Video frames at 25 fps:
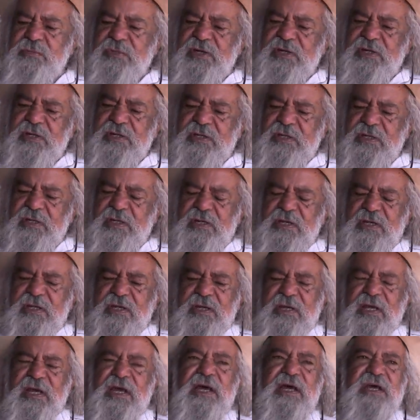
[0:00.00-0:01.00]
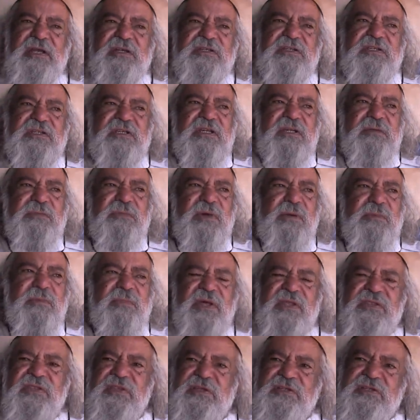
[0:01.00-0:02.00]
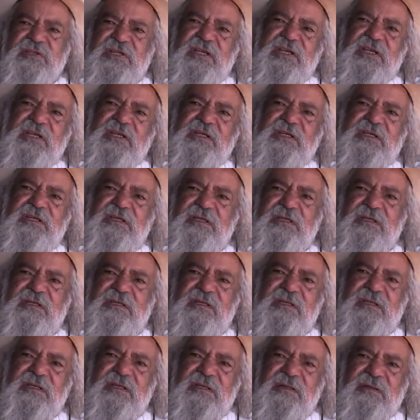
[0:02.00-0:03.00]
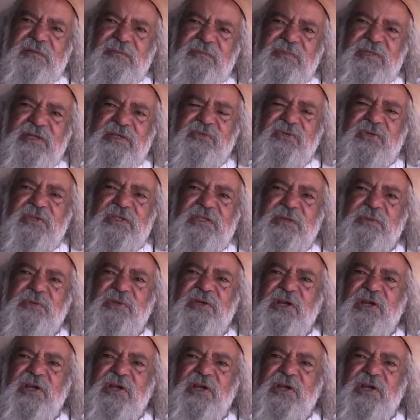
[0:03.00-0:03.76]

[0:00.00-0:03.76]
My auntie and my mother shared between them.